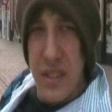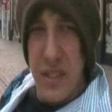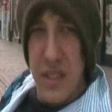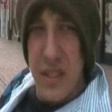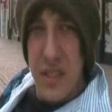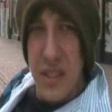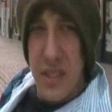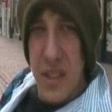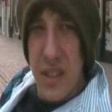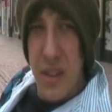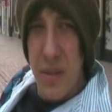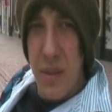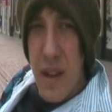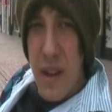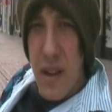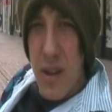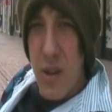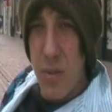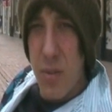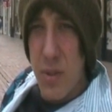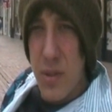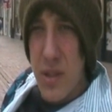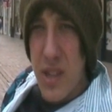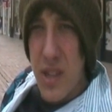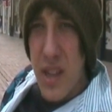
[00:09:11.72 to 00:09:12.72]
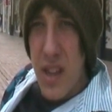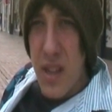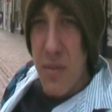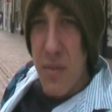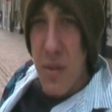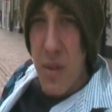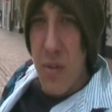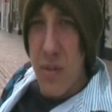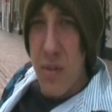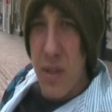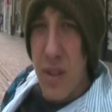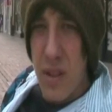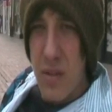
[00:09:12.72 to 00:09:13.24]
It's not my cup of tea at the
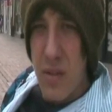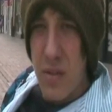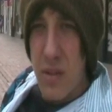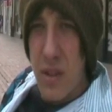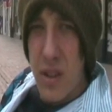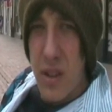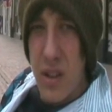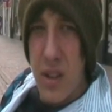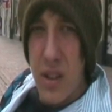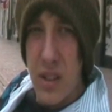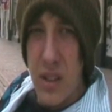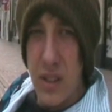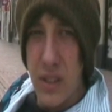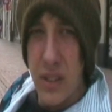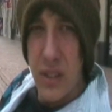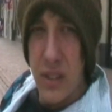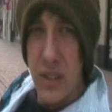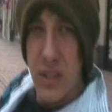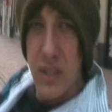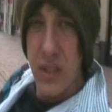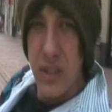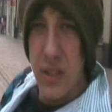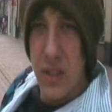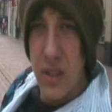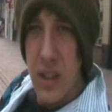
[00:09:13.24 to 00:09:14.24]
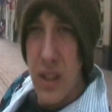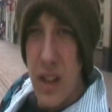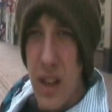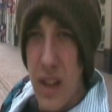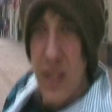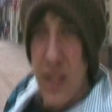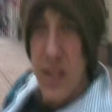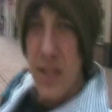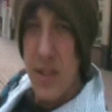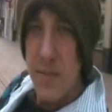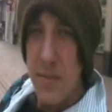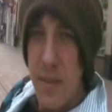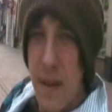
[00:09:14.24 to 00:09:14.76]
moment. I want to, you know, like
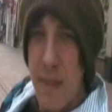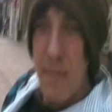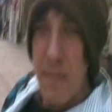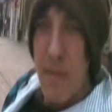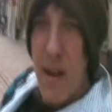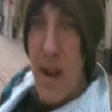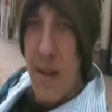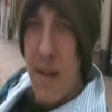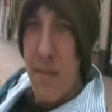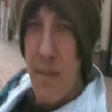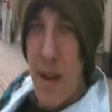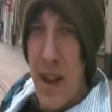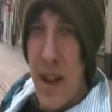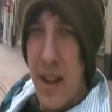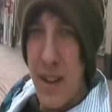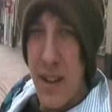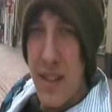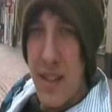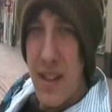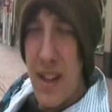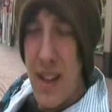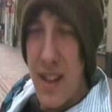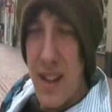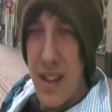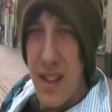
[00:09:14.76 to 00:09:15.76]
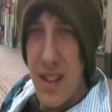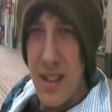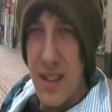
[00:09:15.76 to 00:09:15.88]
expand my mind and that.